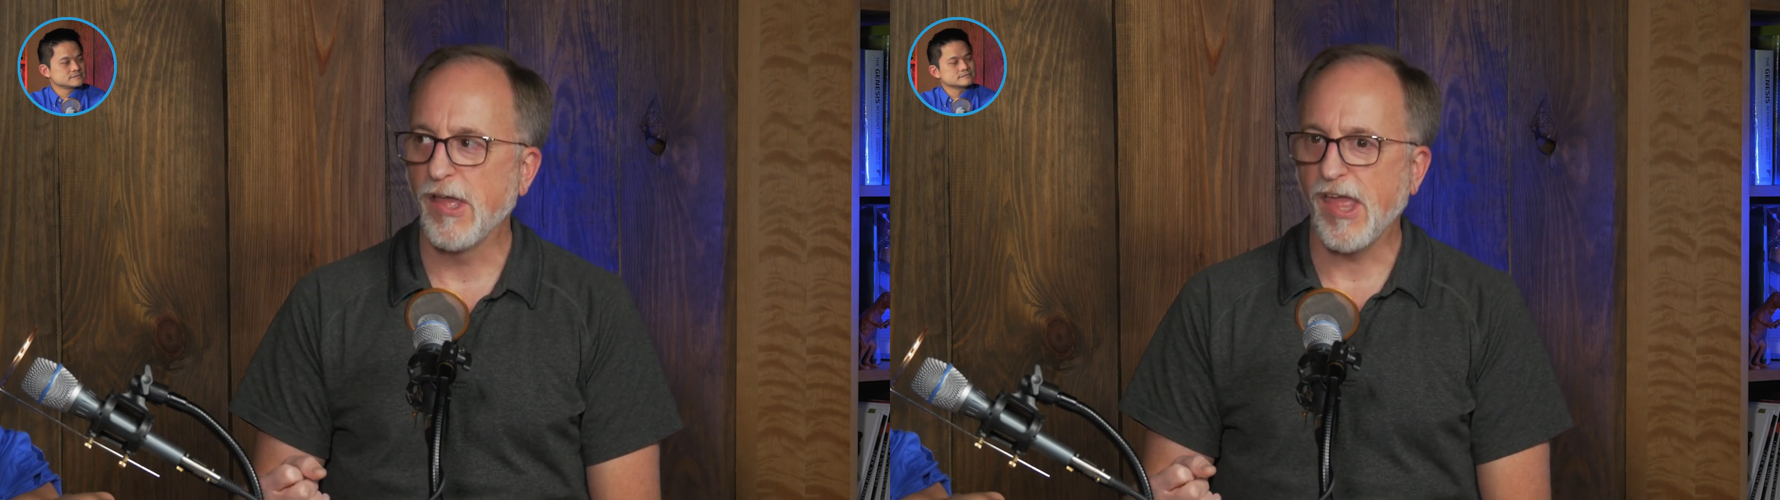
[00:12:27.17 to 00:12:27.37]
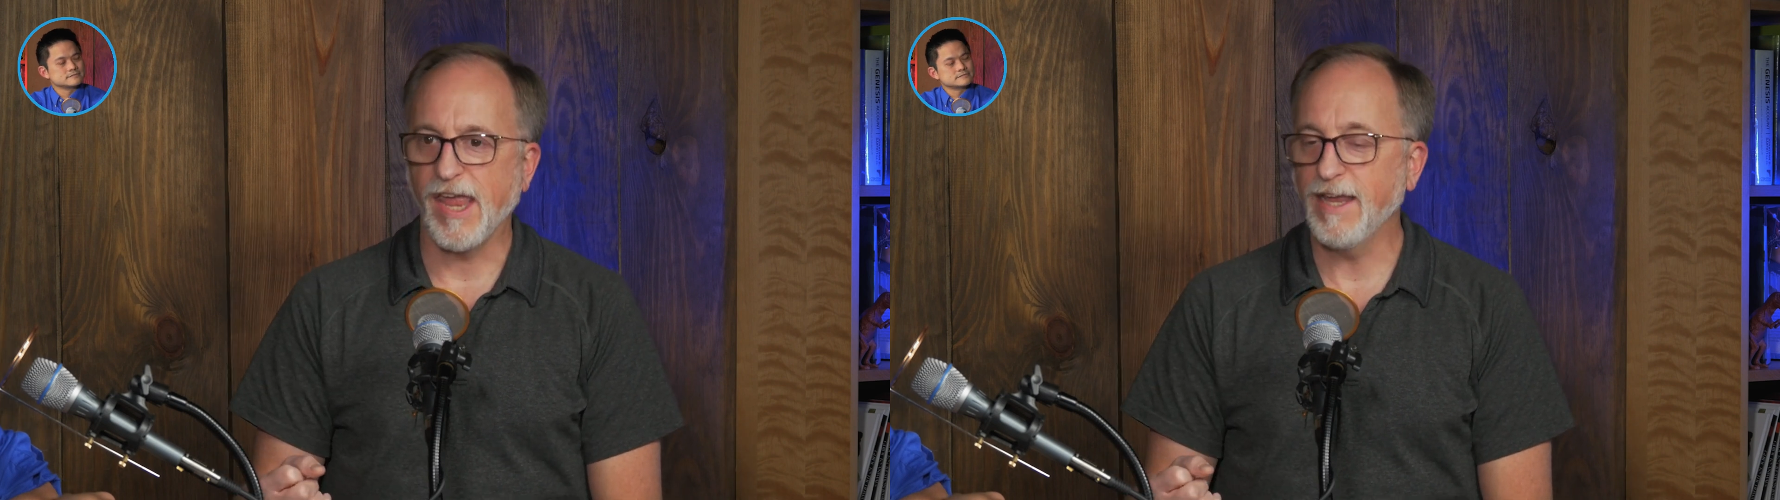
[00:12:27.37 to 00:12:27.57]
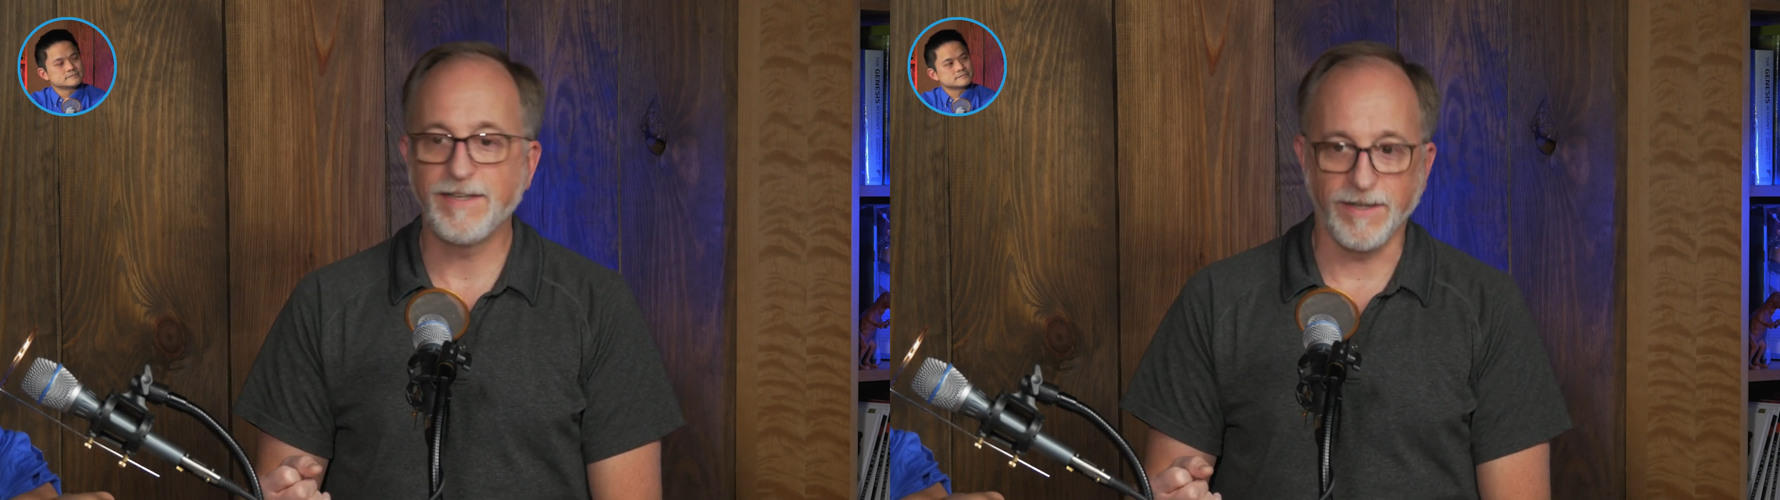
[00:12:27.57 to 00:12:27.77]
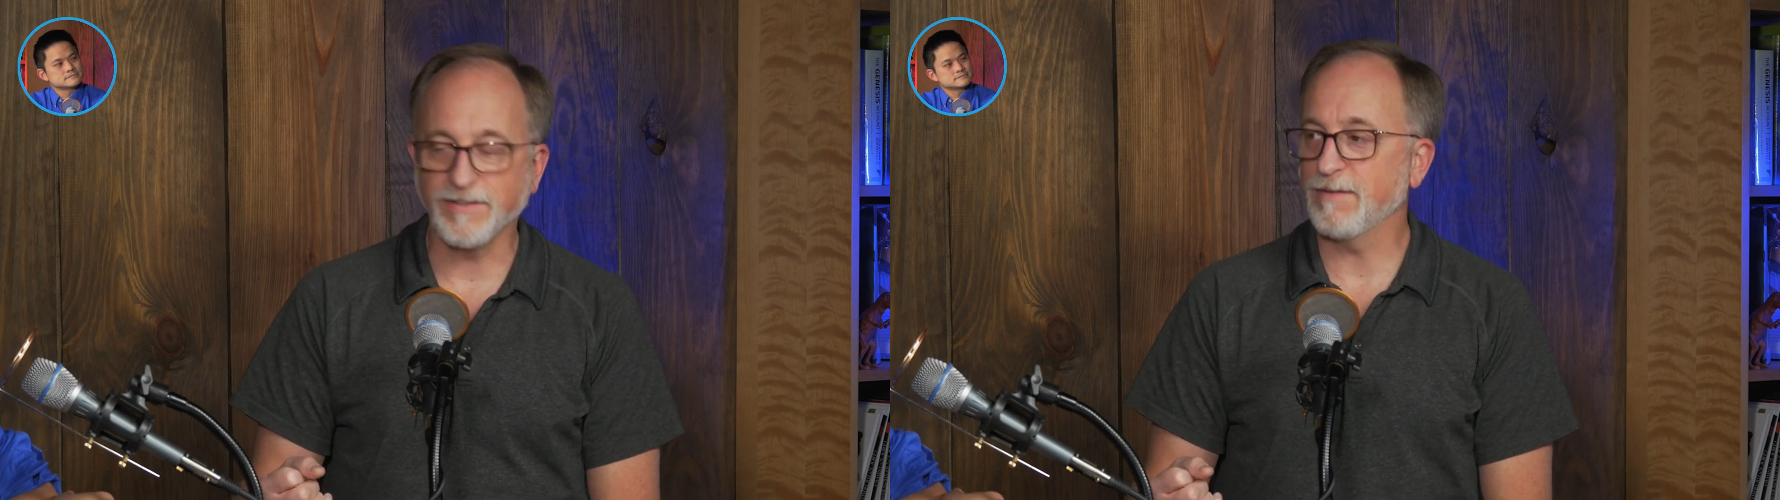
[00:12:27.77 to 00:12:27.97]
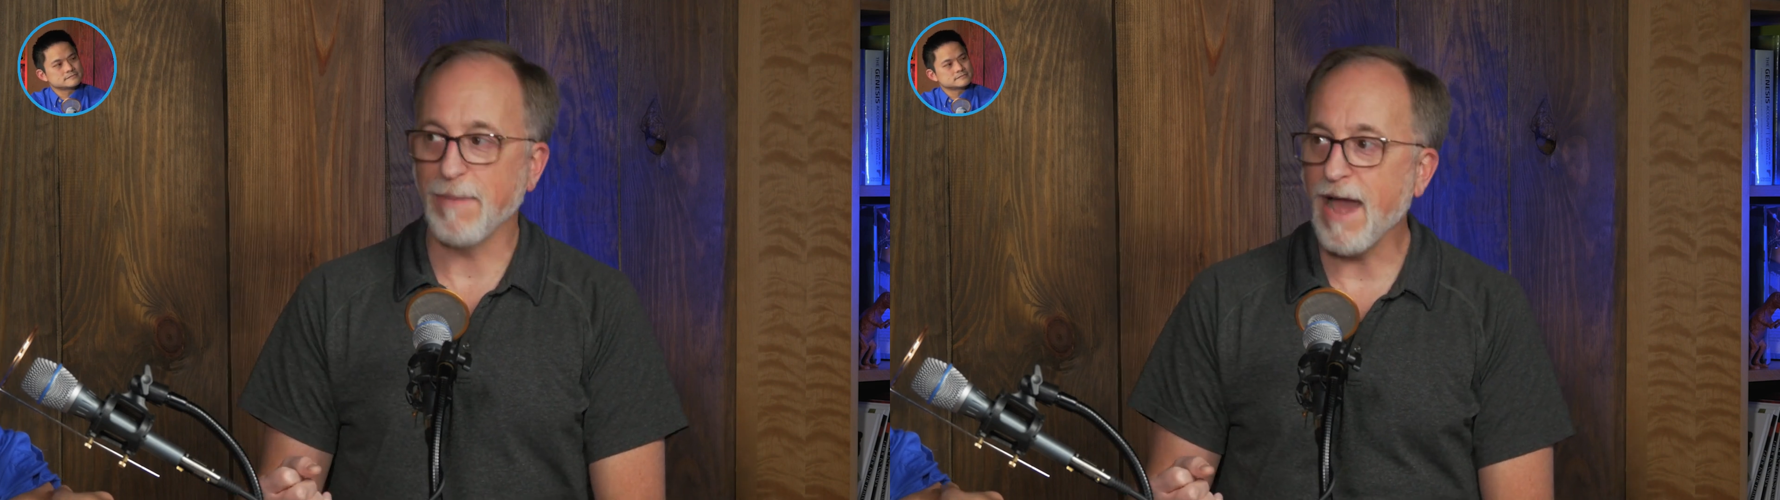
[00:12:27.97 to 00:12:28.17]
Hmm. It
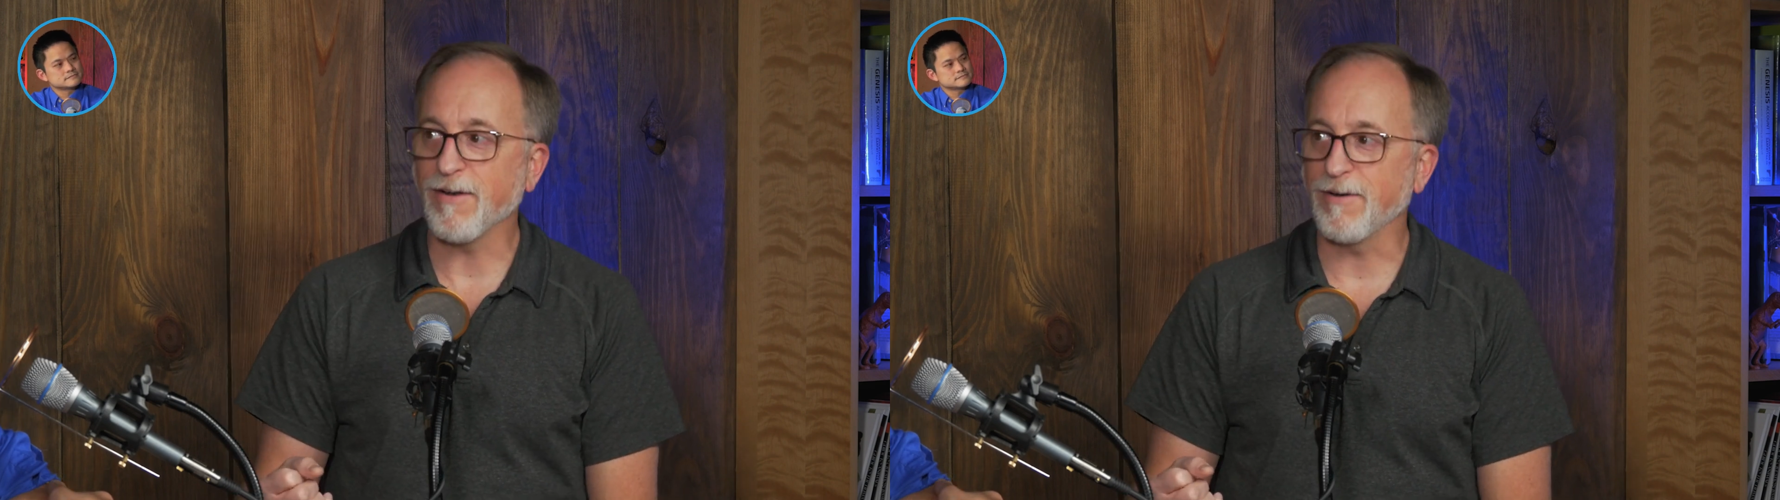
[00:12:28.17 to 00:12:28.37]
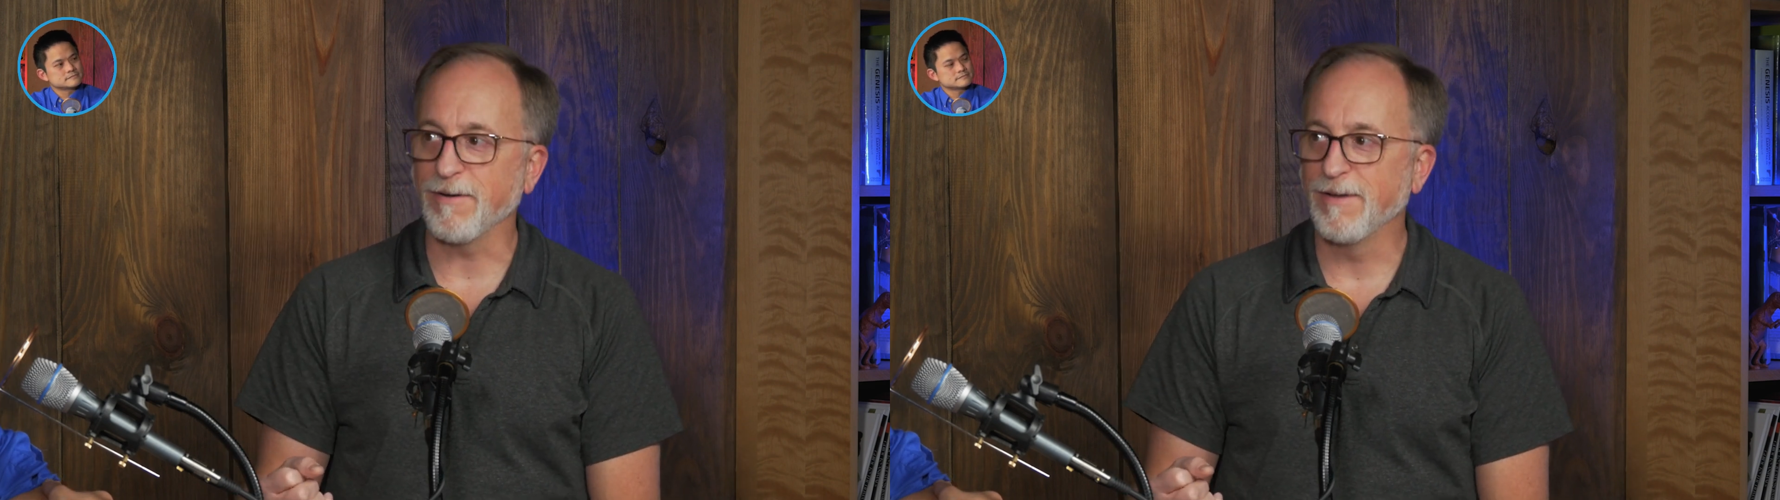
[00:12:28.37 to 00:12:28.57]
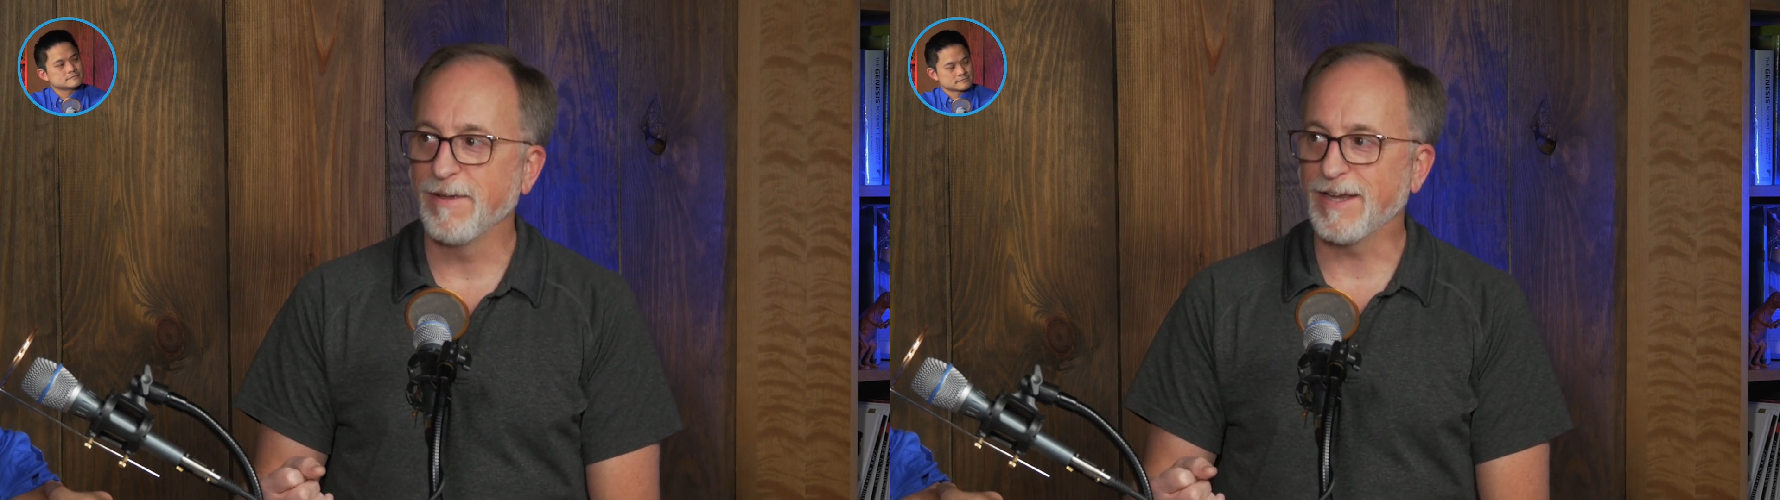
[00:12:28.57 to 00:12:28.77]
doesn't matter